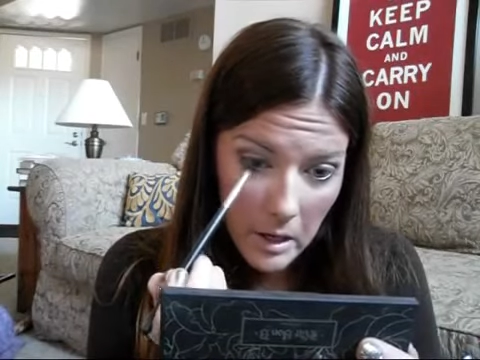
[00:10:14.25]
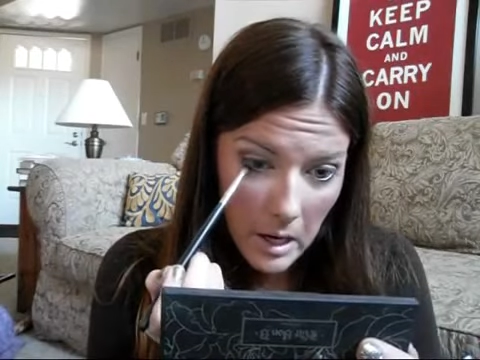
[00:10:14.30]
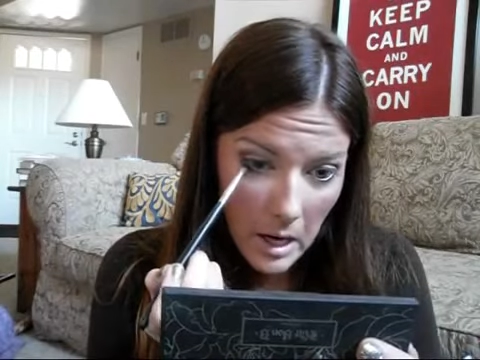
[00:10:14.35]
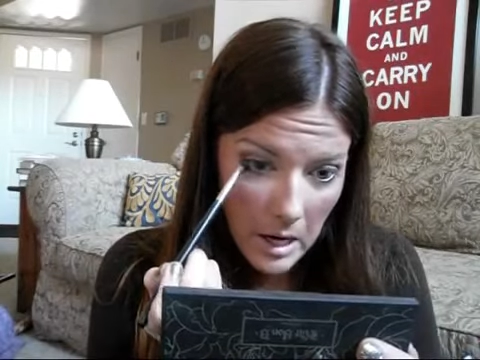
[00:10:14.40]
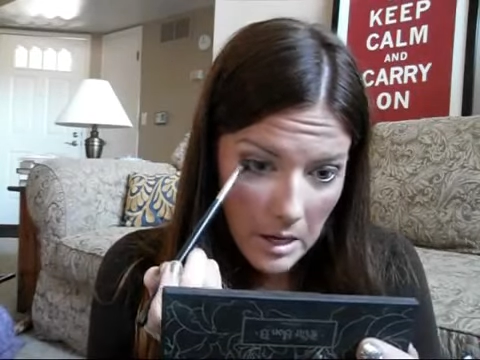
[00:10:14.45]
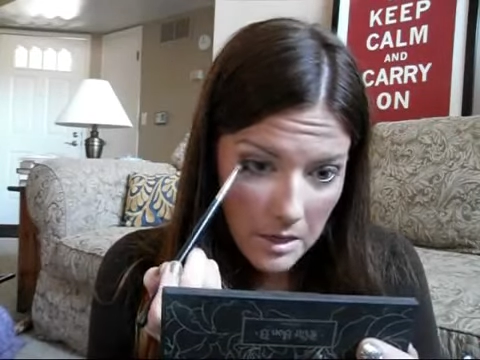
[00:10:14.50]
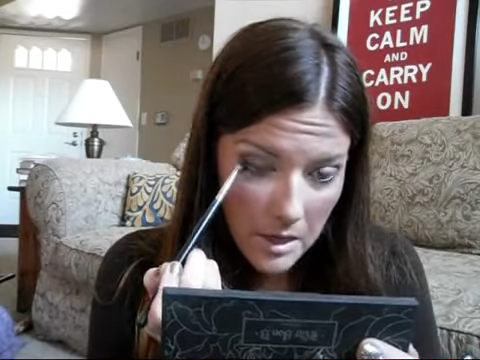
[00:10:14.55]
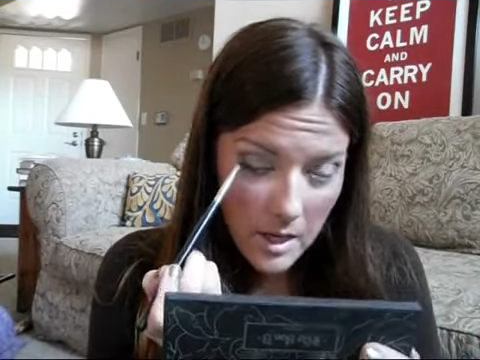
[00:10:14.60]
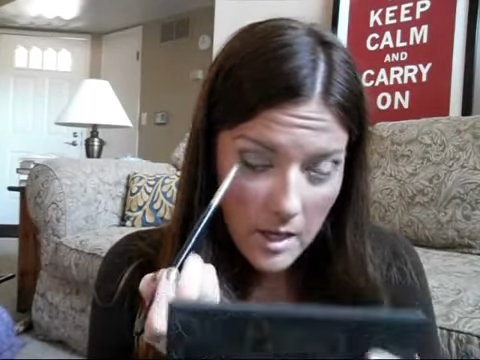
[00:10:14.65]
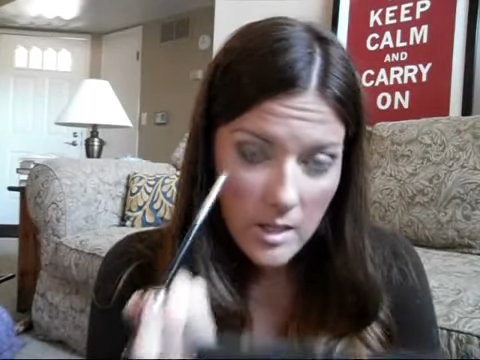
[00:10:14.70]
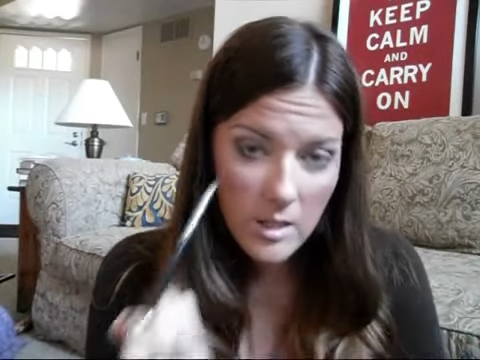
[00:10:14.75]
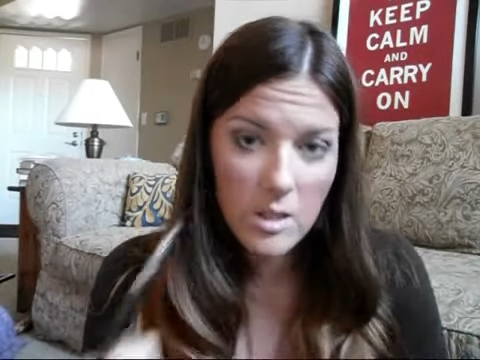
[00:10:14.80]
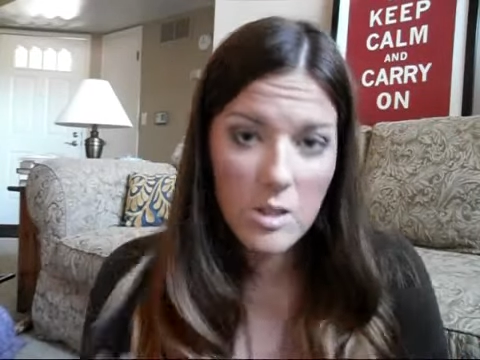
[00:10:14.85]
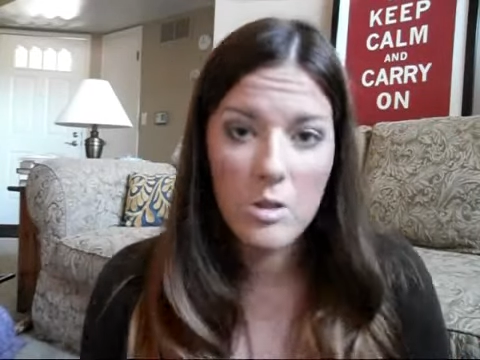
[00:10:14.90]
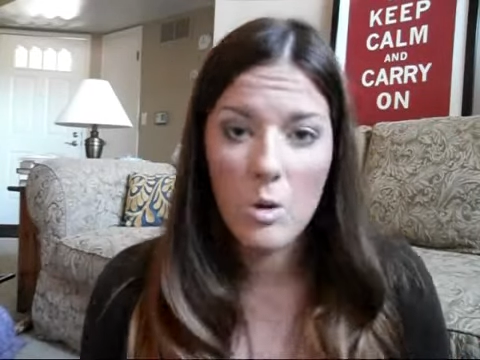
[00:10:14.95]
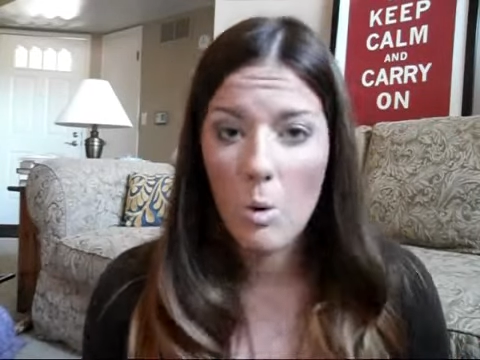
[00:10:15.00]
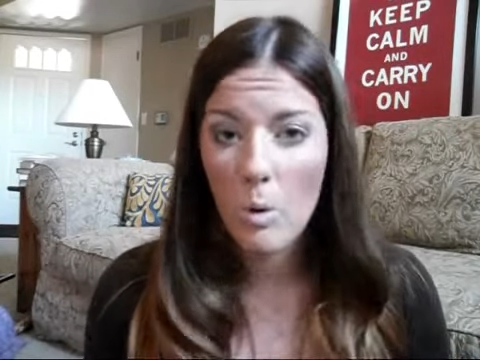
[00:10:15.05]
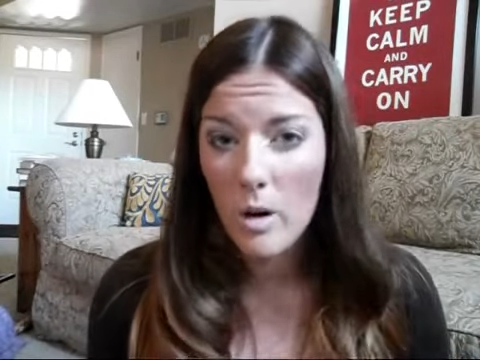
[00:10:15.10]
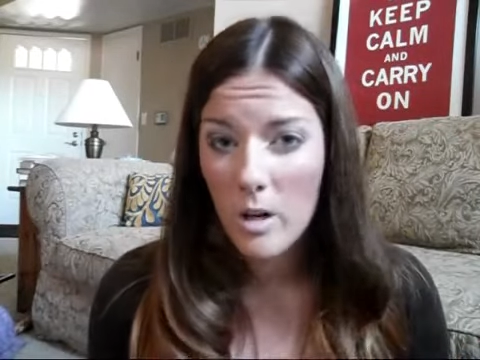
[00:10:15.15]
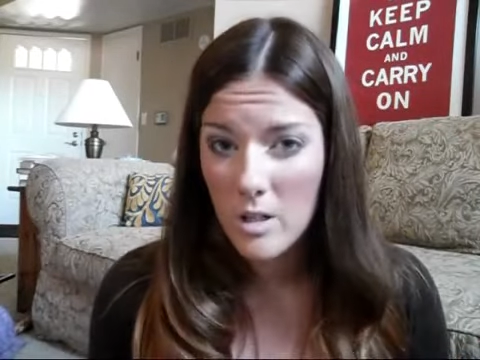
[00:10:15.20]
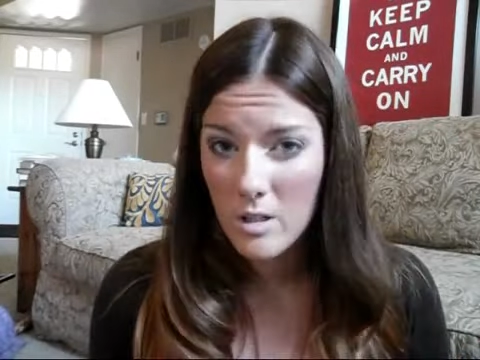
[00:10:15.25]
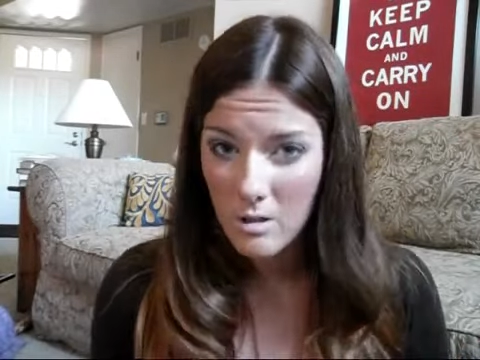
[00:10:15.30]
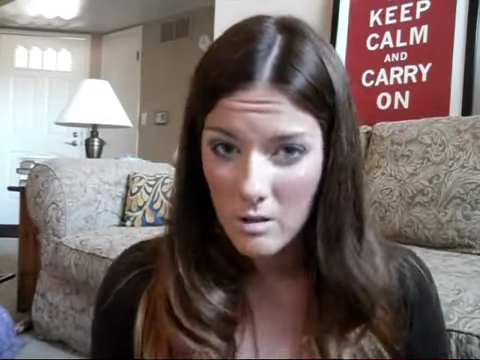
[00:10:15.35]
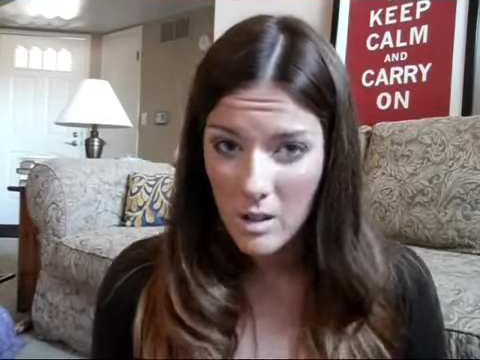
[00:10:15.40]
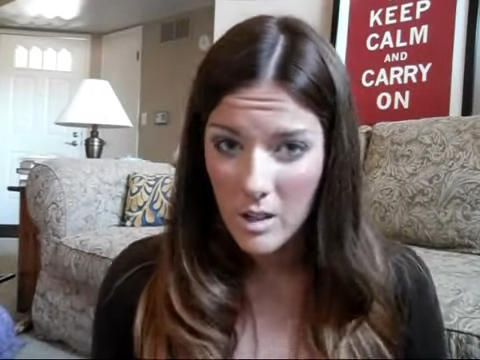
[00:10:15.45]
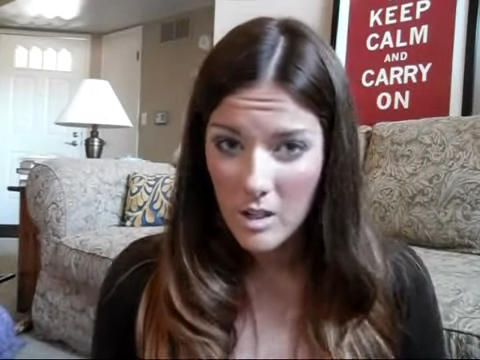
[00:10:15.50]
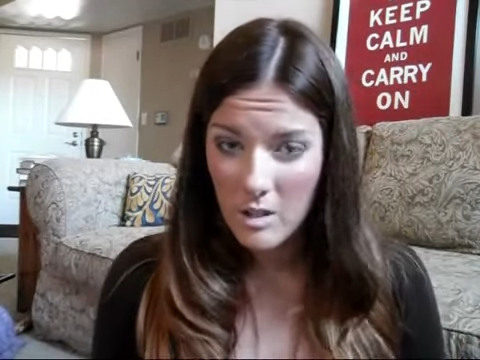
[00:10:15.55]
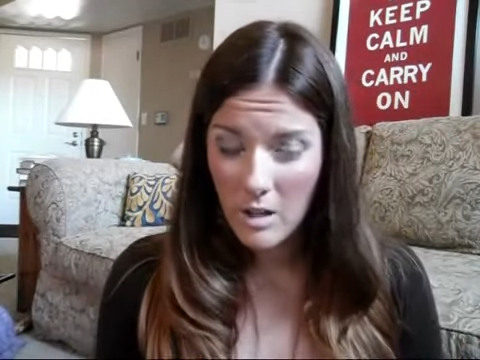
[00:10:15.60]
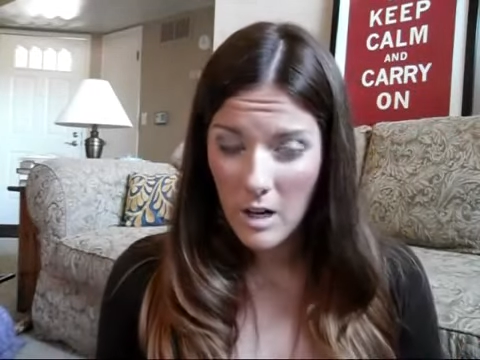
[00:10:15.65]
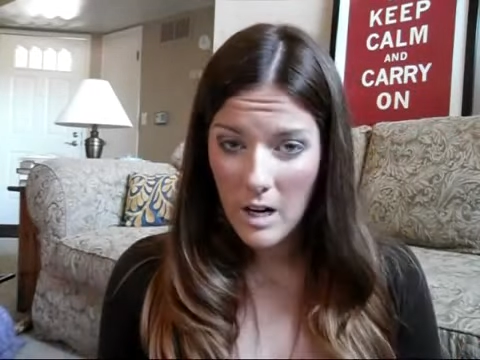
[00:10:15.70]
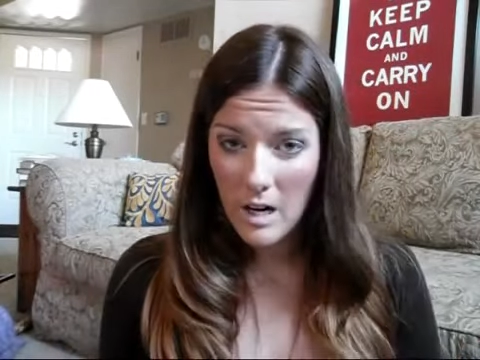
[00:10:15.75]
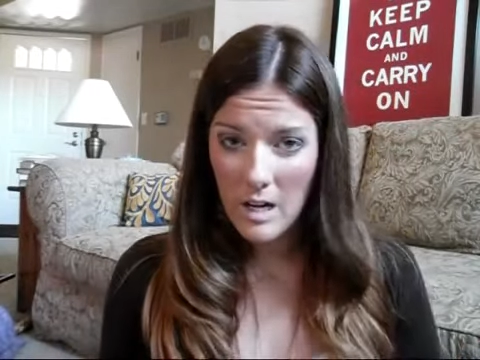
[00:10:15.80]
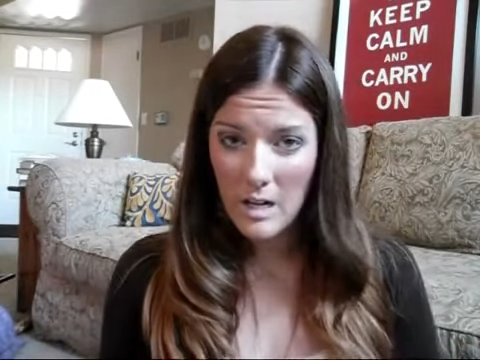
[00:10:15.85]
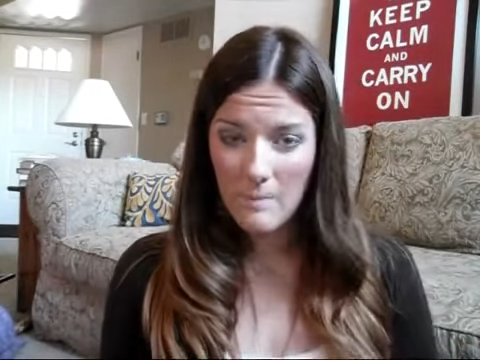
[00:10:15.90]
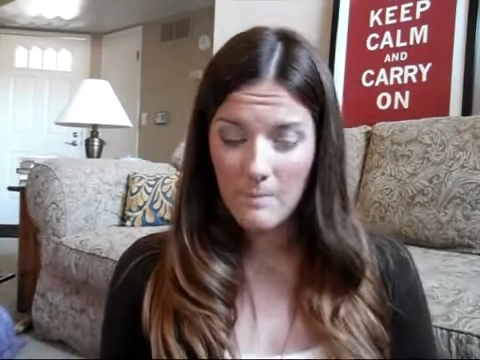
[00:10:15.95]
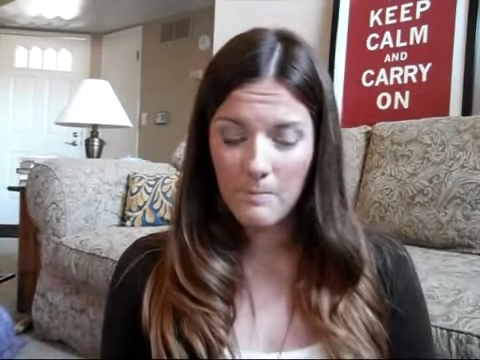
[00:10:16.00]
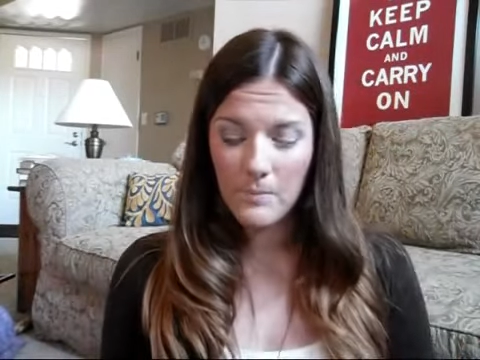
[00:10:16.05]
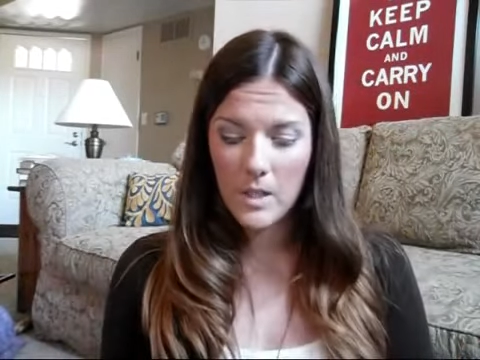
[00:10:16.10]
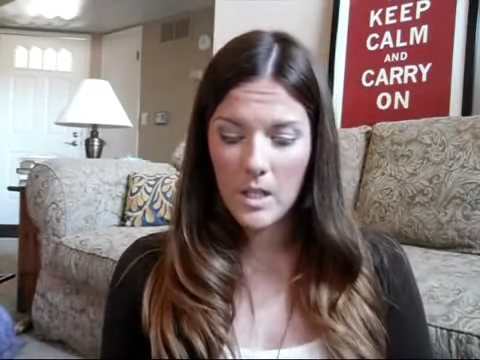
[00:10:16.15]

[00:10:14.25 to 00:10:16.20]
And I think his story's really great.